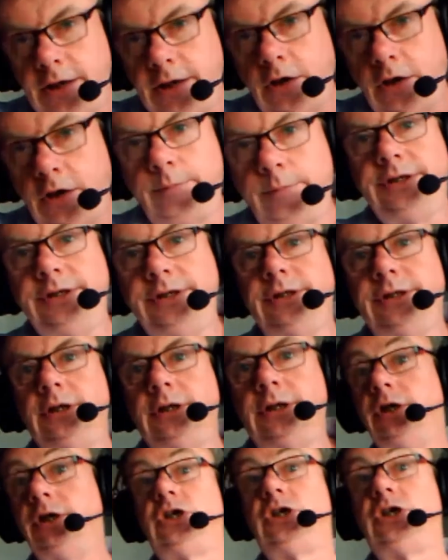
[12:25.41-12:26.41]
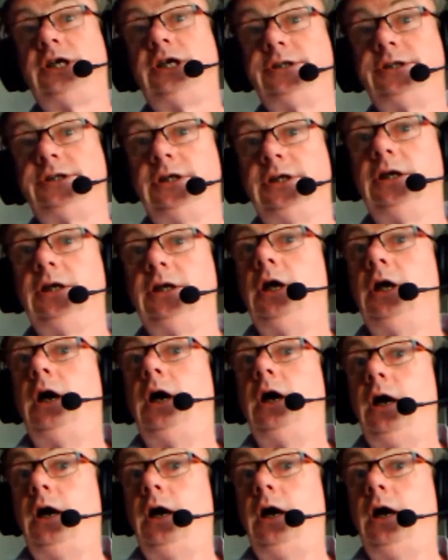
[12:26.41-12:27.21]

And there brings in an interesting thing.